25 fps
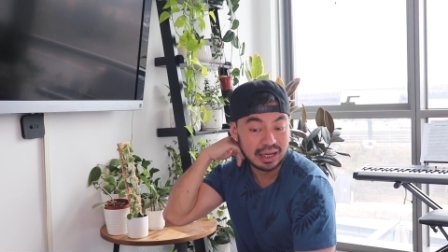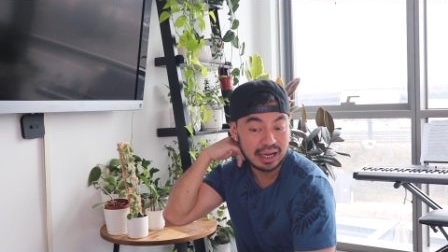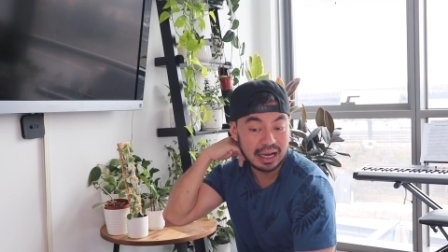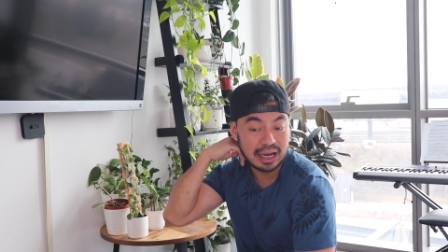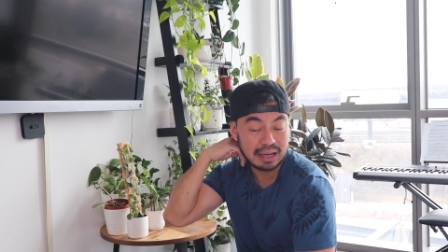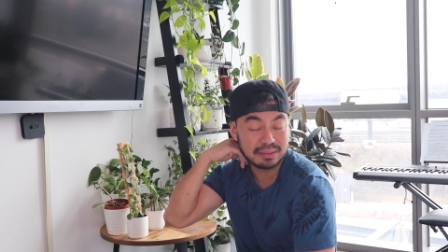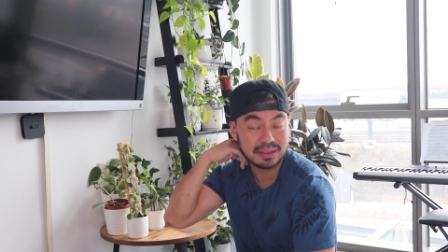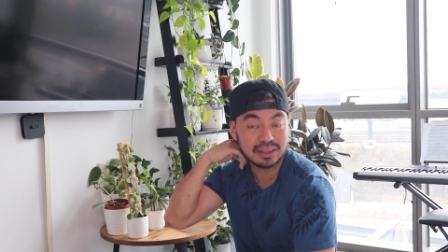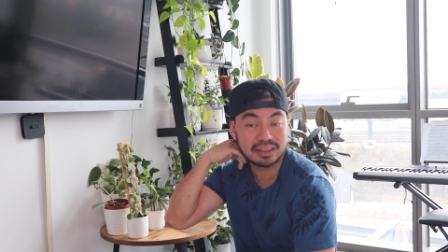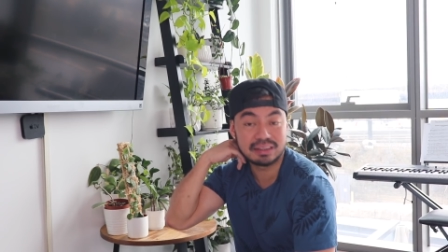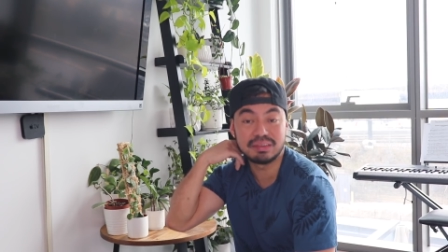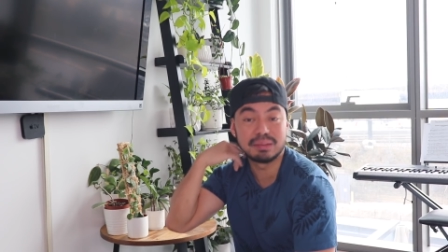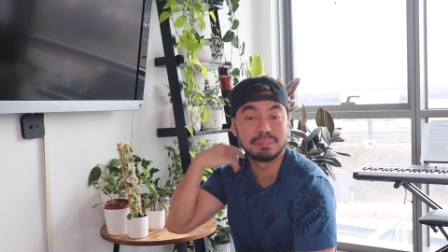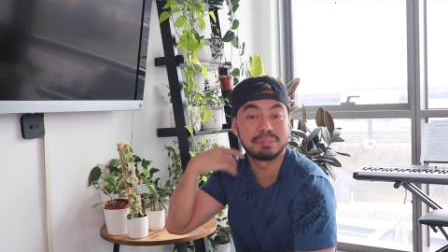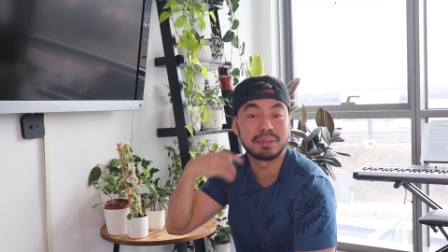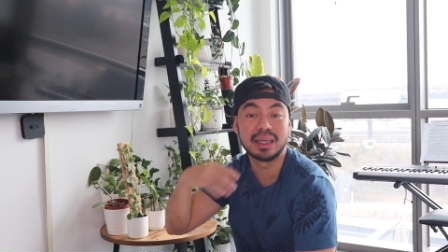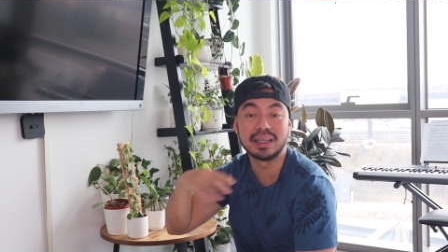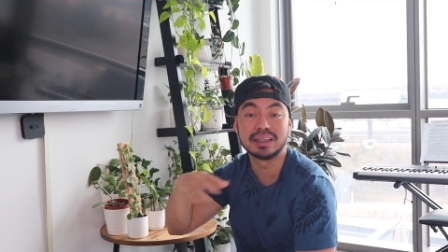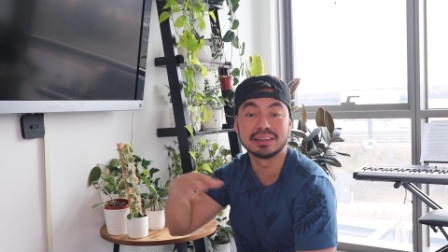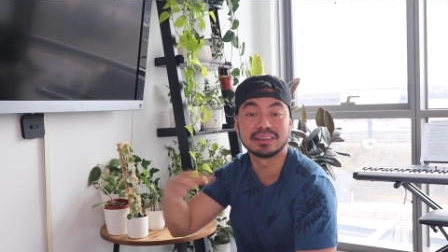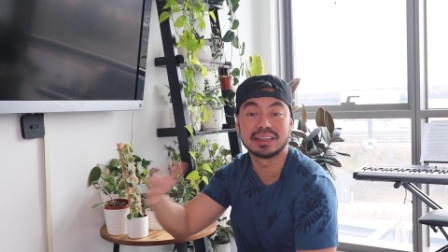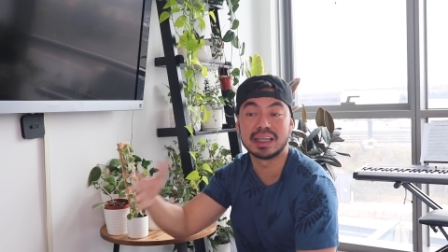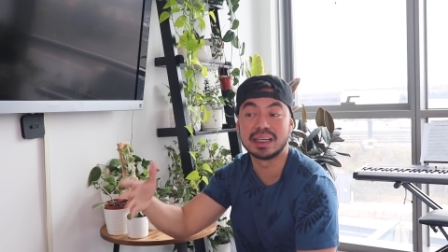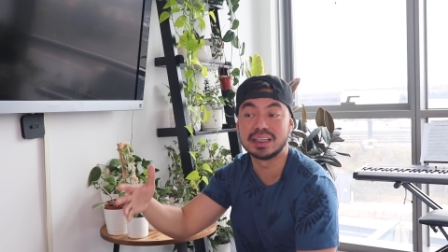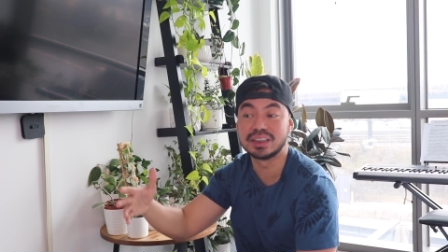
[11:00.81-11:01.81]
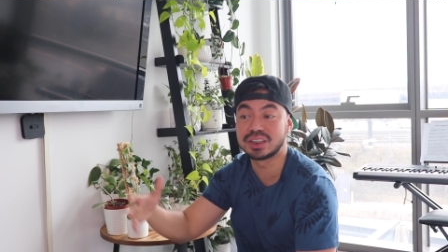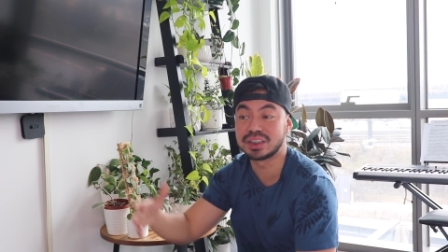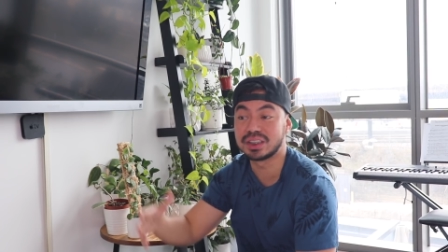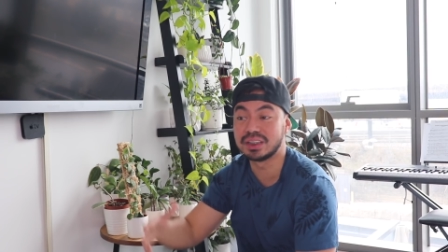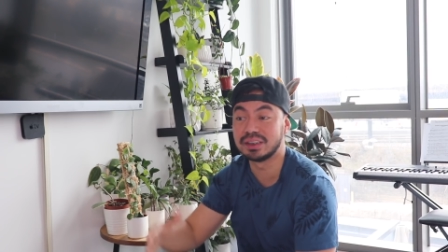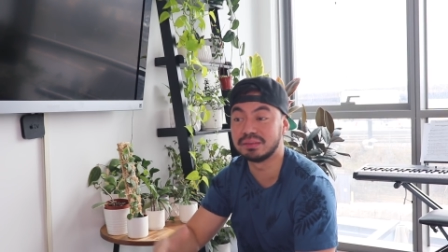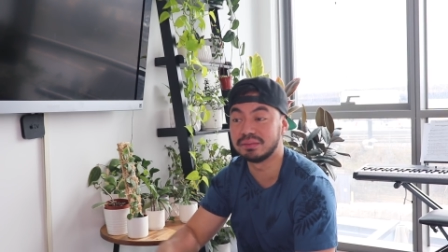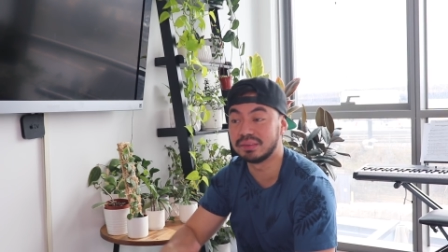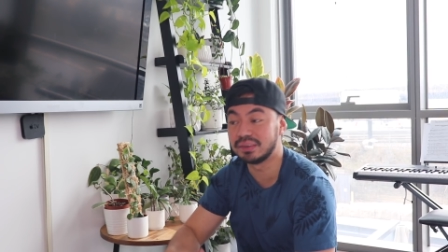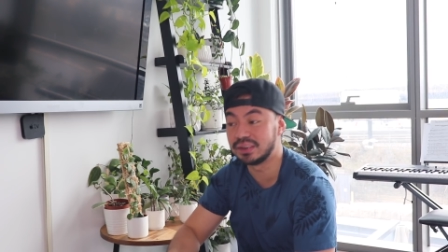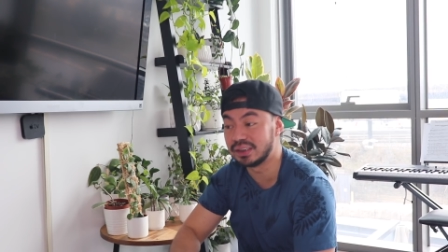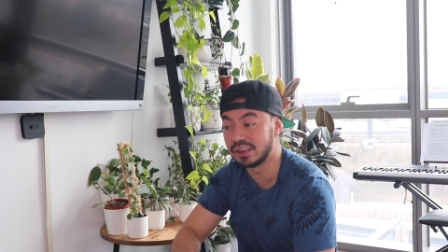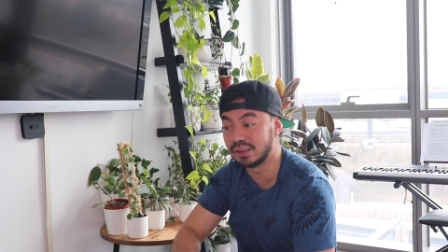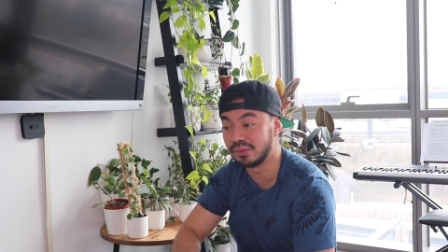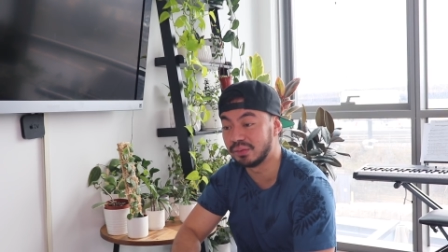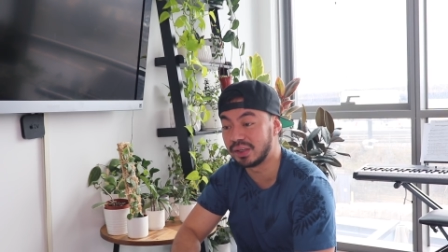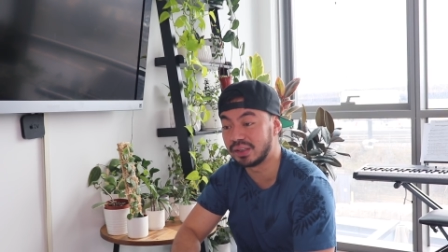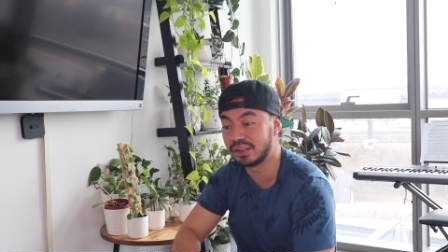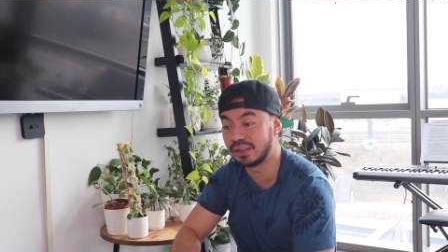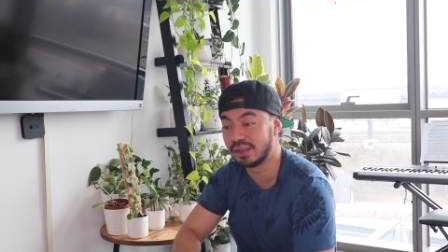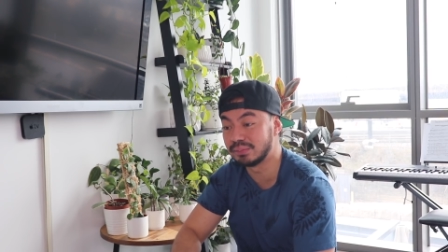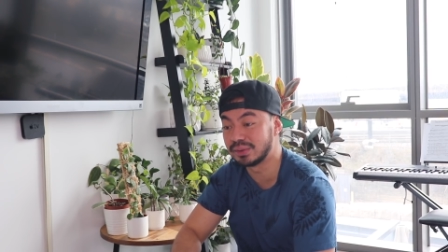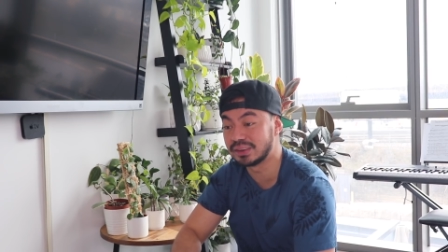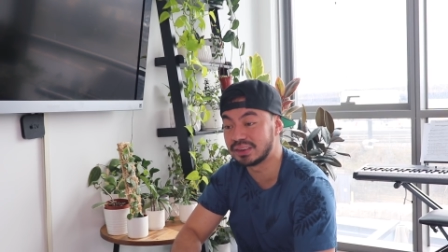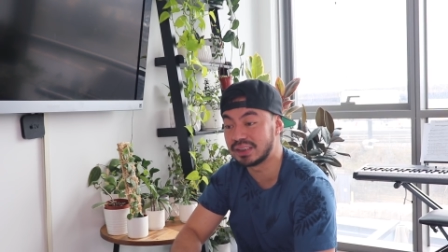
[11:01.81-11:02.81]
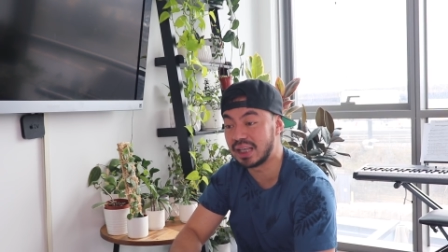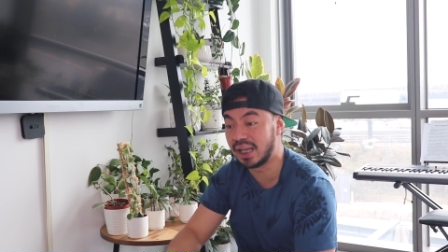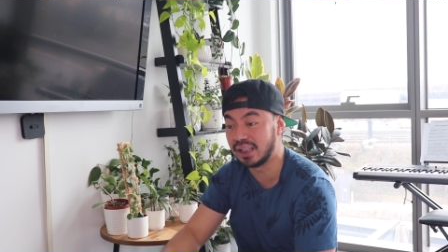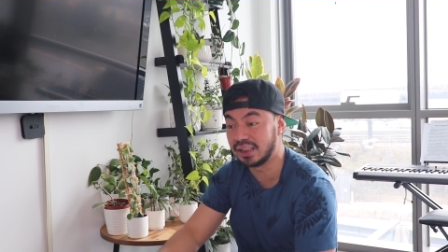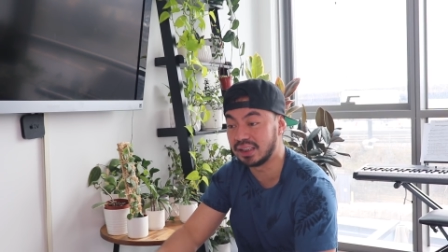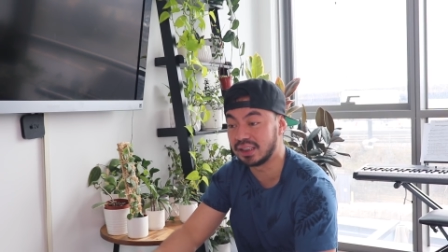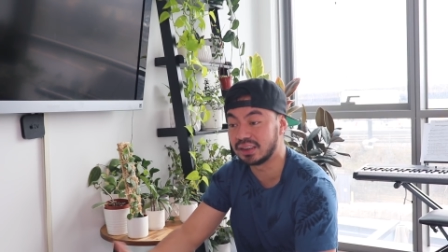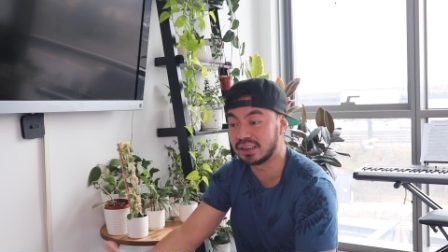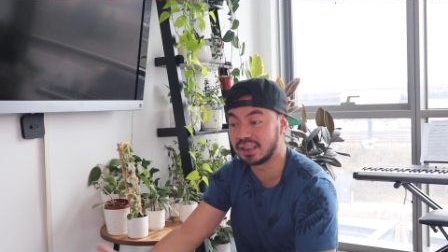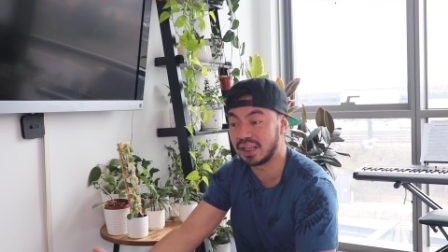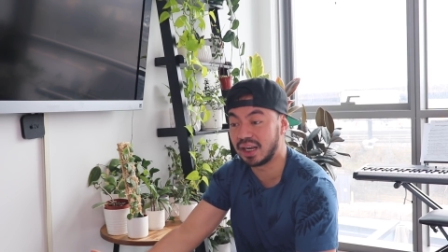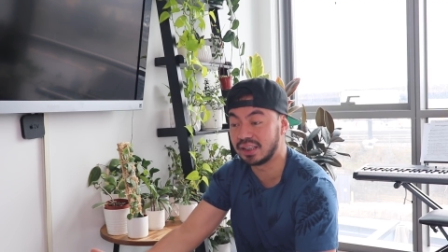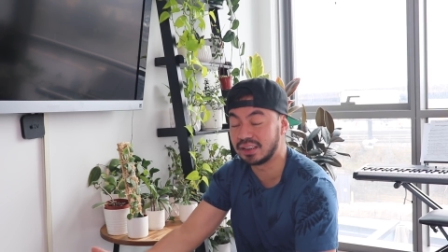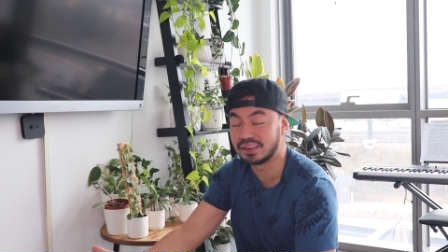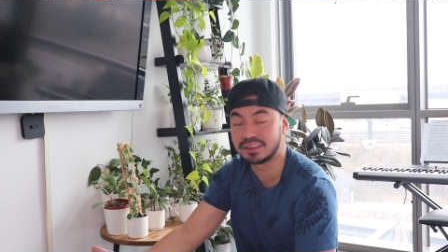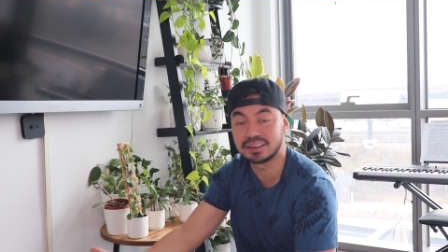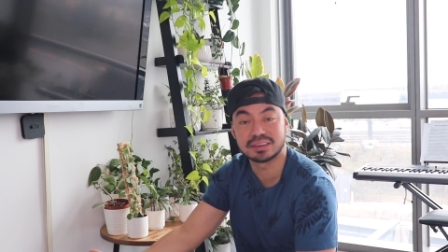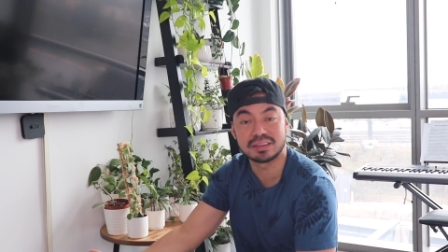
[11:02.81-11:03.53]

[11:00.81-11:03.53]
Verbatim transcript: I'm not even paying attention. You know, whether I'm standing in line at